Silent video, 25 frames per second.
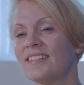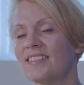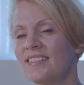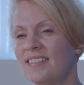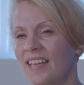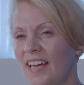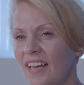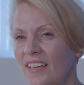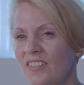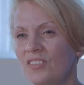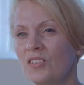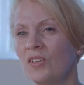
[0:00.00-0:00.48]

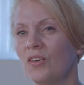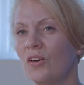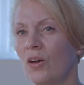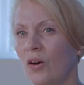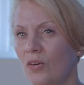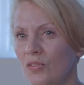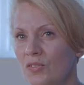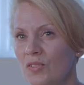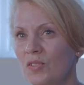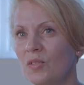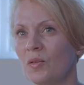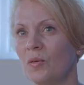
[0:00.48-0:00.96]
it says a
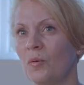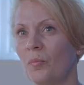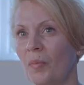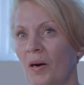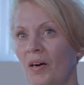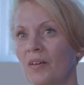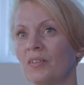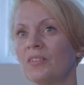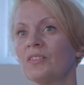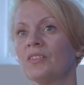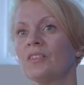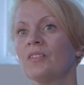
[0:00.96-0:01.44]
lot
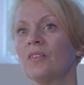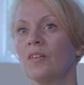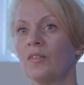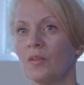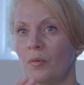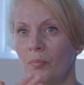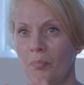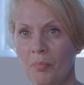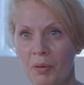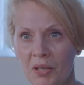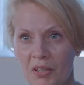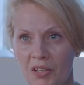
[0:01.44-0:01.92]
about
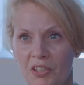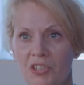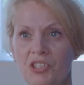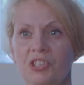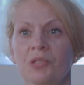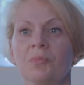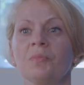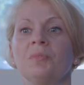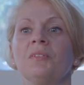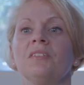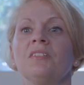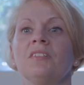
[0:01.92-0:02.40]
the
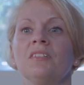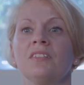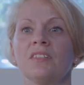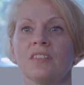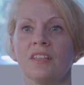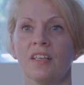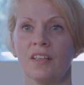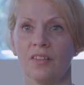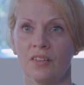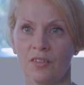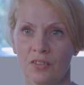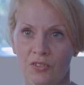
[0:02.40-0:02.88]

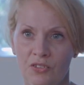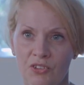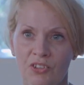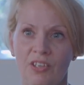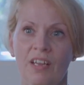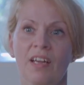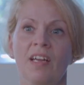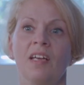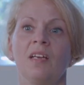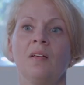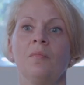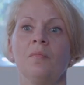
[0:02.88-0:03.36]
punishment and the
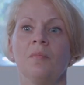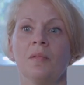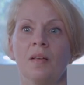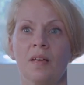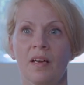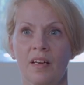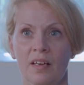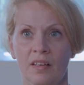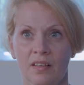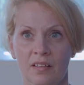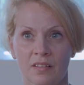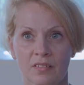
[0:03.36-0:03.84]

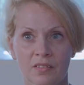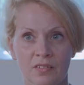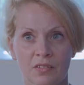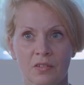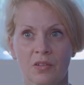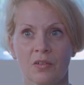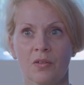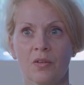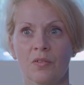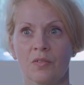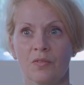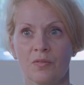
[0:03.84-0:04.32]
shame
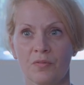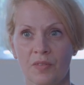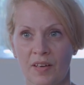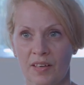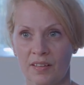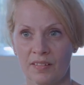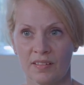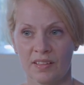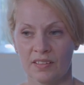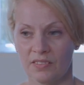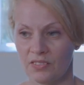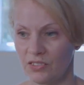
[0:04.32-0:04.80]
and, you know, the
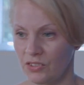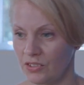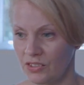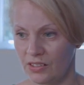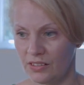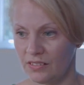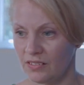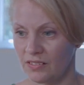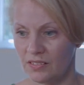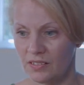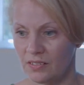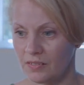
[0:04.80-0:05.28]
fact that
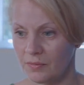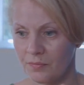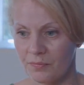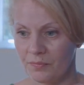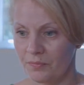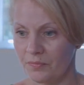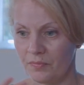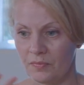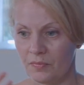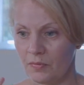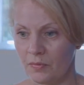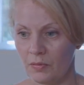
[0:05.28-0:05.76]
she's,
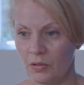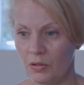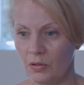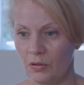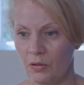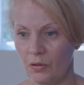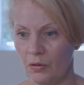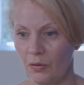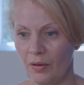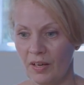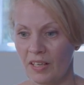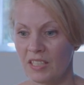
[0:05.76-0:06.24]
you know,